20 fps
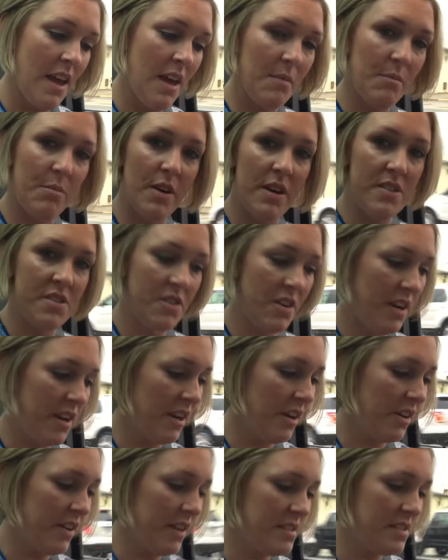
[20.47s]
and pressure
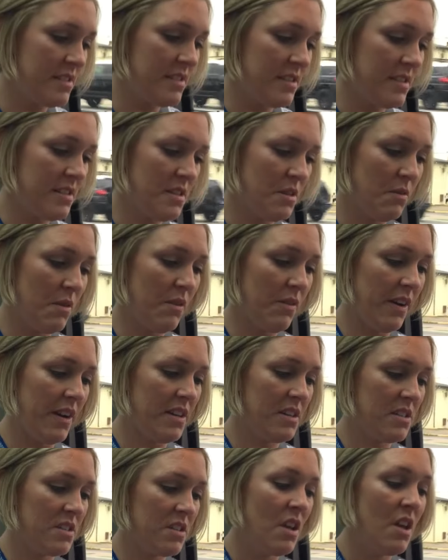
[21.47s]
increases until we
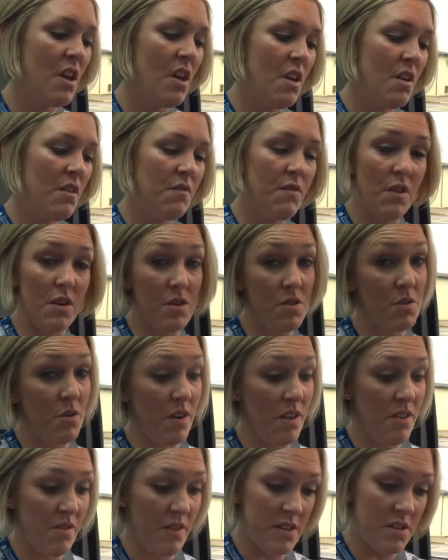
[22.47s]
reach
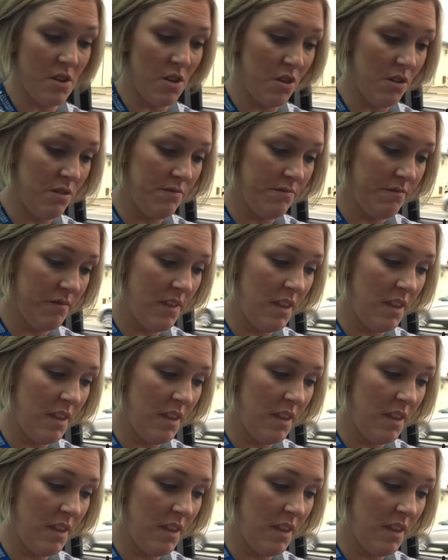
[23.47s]
phonatory threshold.